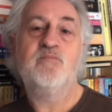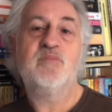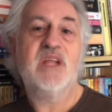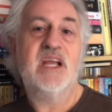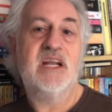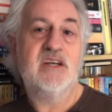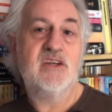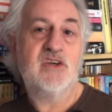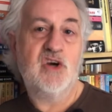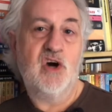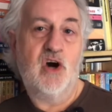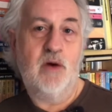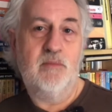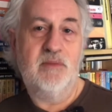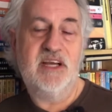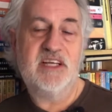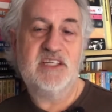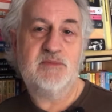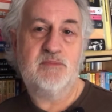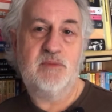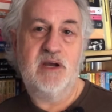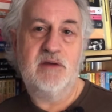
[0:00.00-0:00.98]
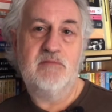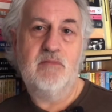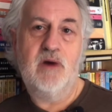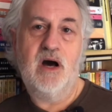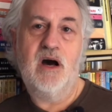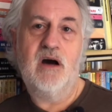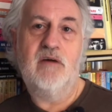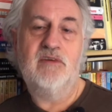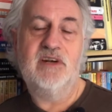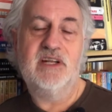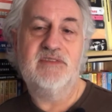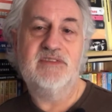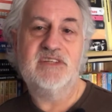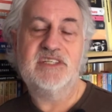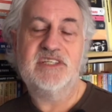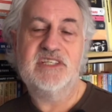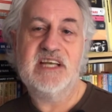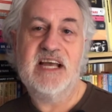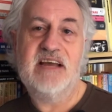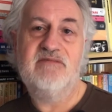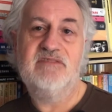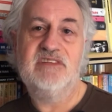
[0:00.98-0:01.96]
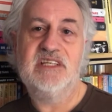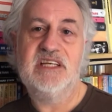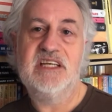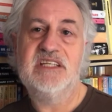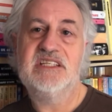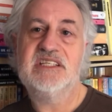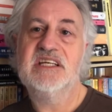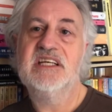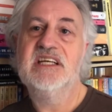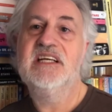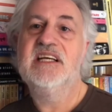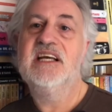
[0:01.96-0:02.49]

in comics by Marvel in the 70s